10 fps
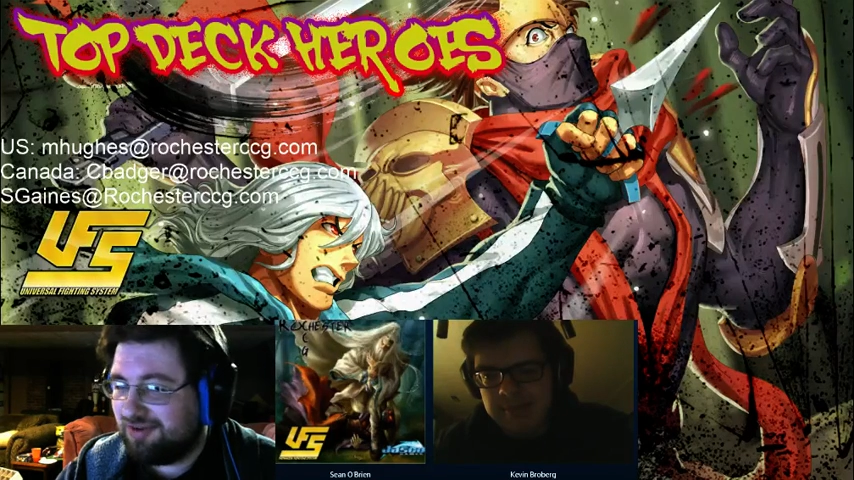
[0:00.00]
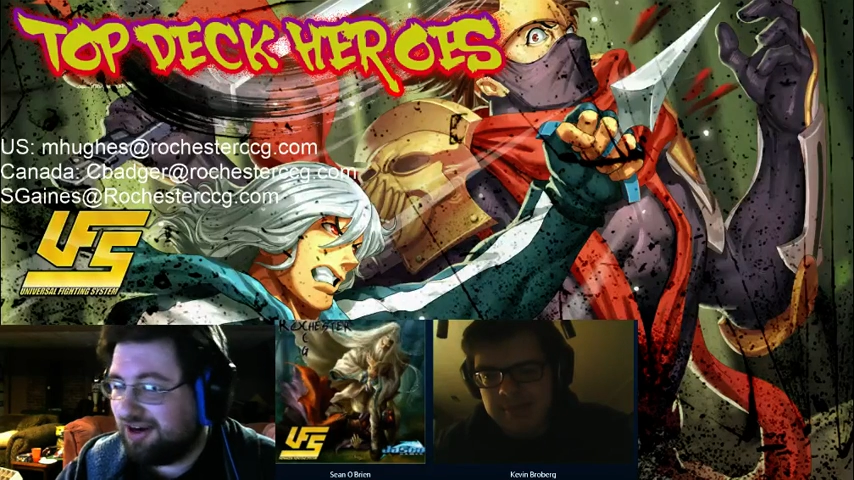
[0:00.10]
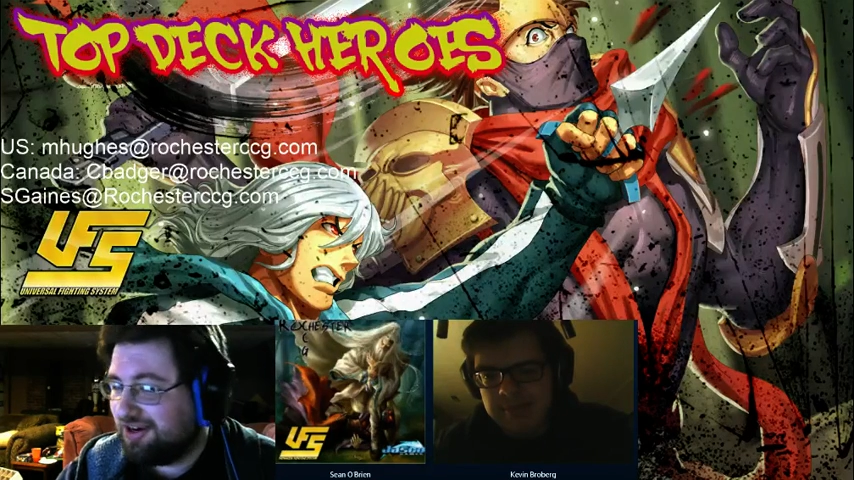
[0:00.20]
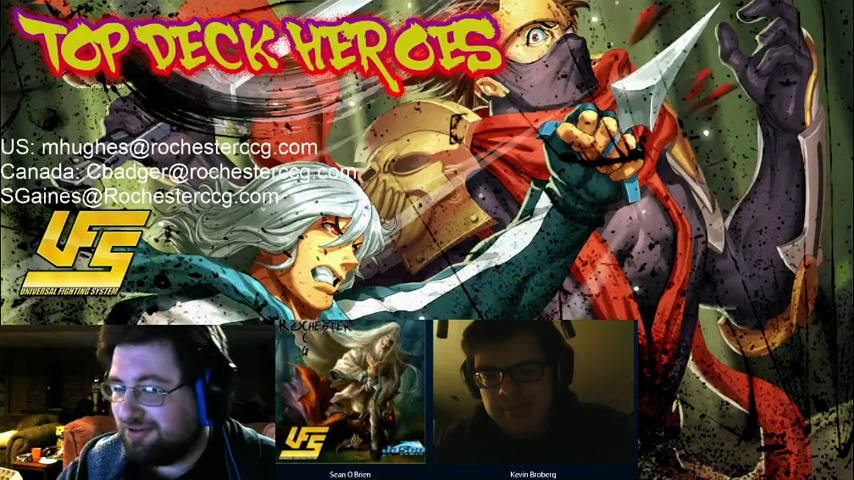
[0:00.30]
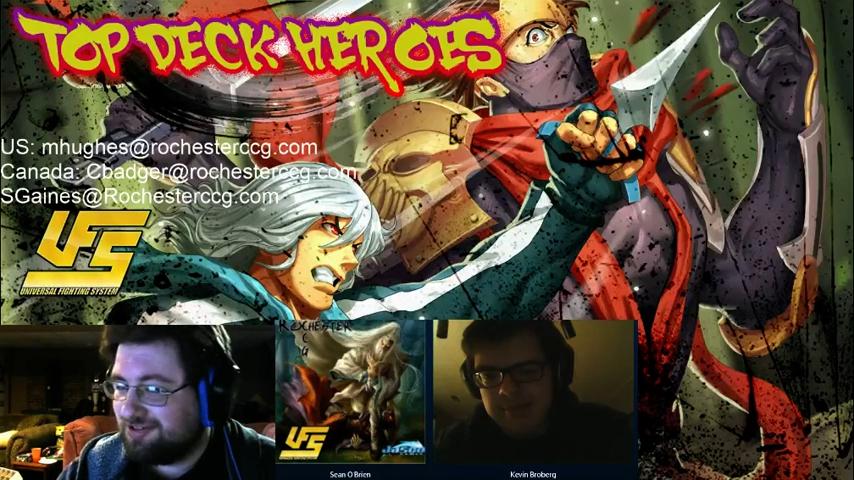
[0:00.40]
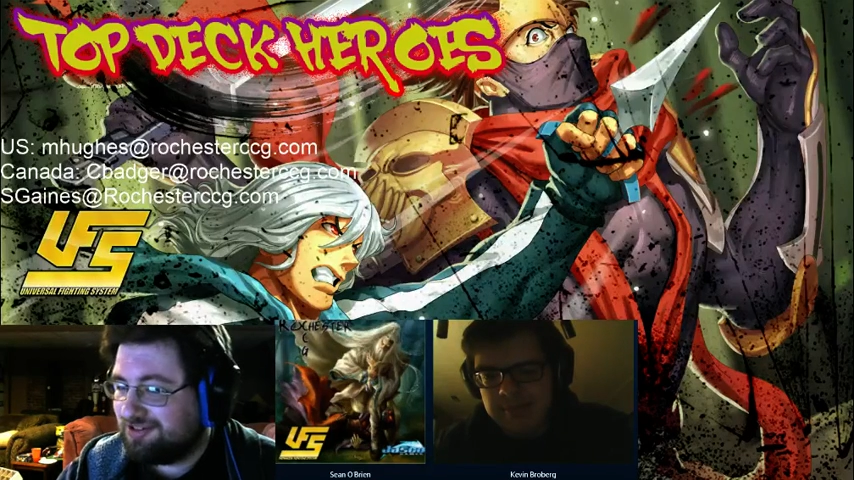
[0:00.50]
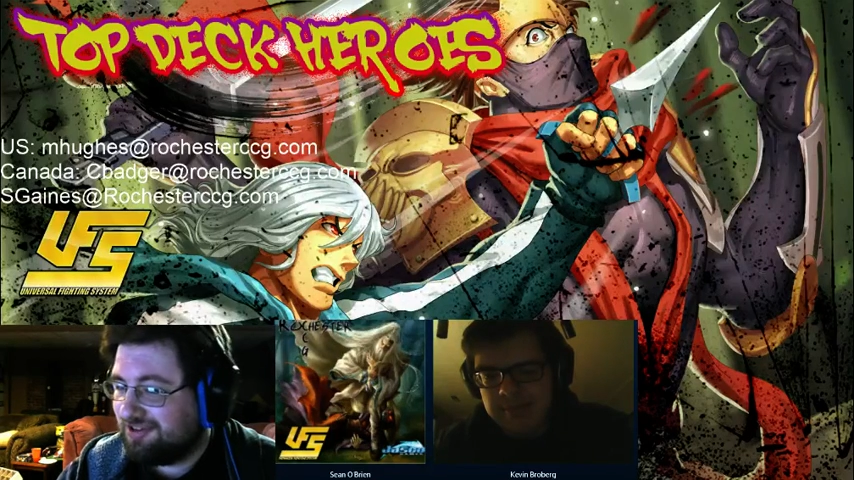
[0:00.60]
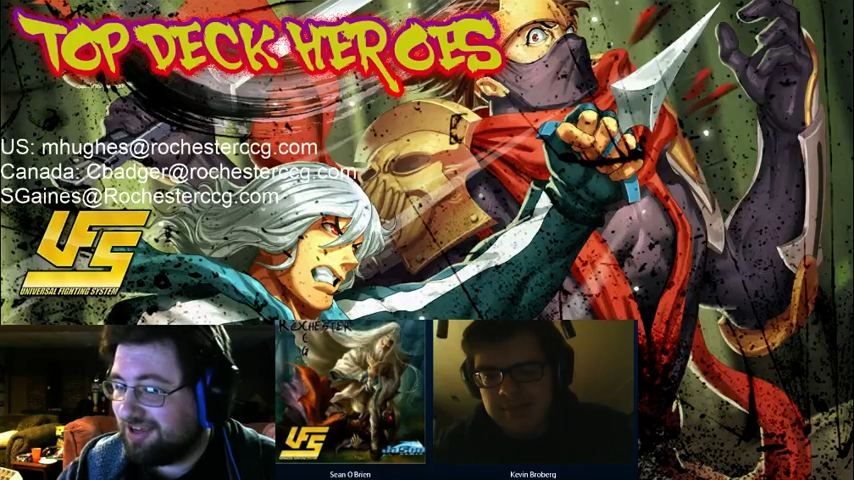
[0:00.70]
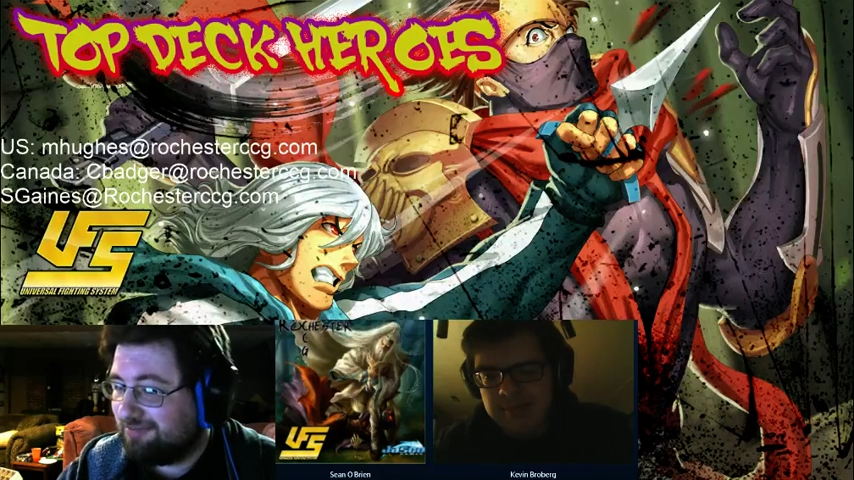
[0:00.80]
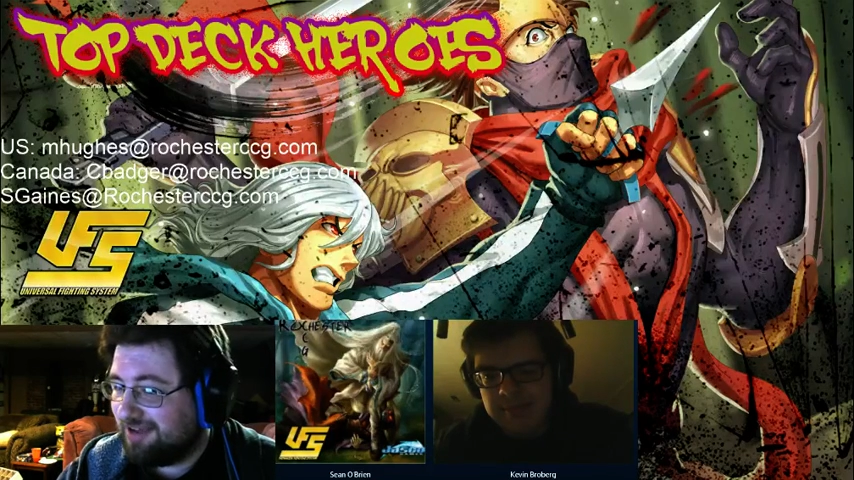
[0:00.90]
But I knew there was
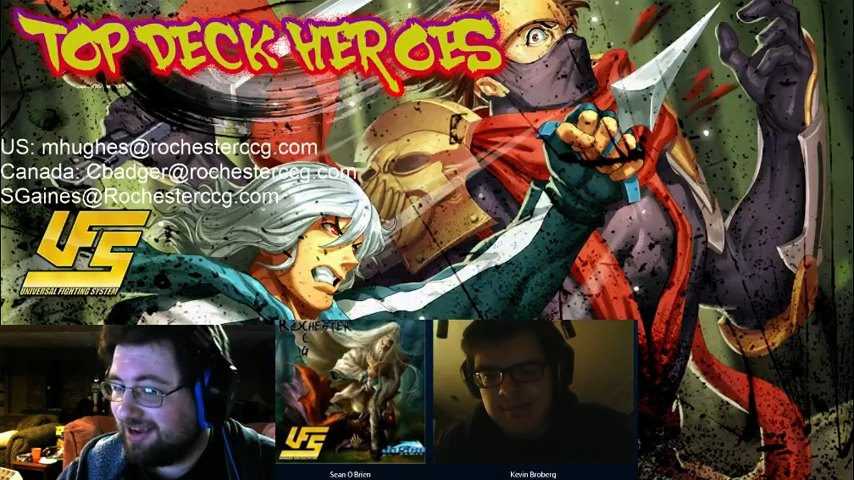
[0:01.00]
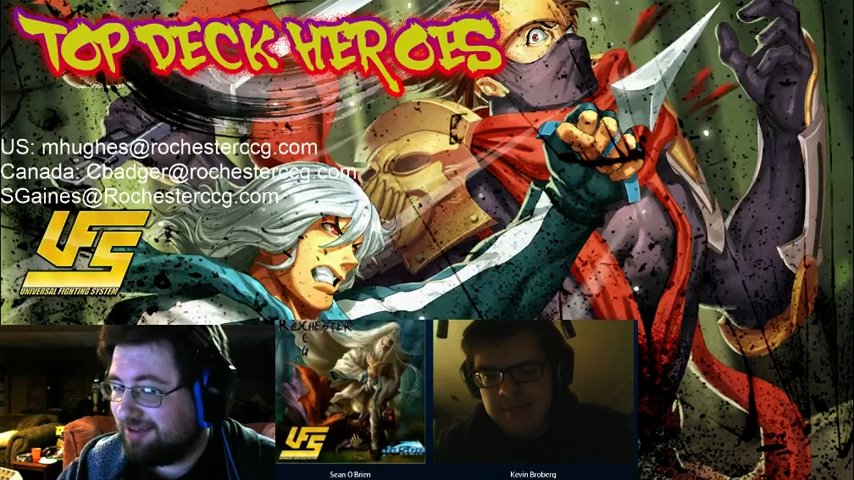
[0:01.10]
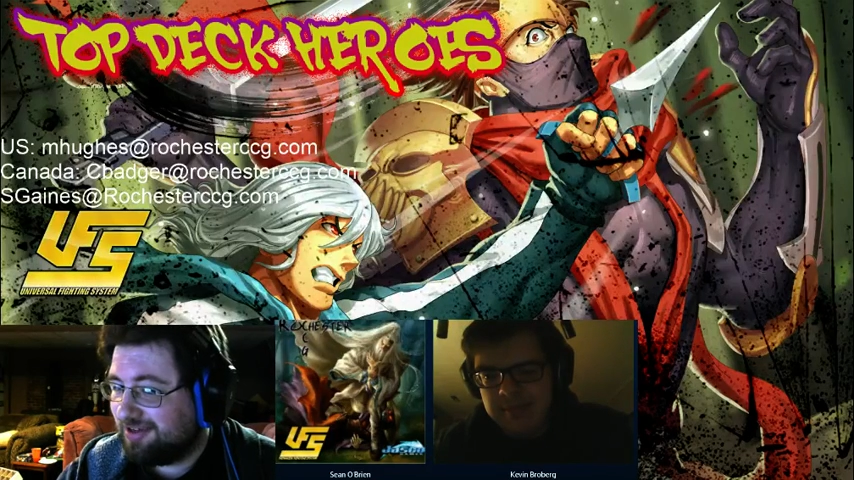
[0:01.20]
still a Kim deck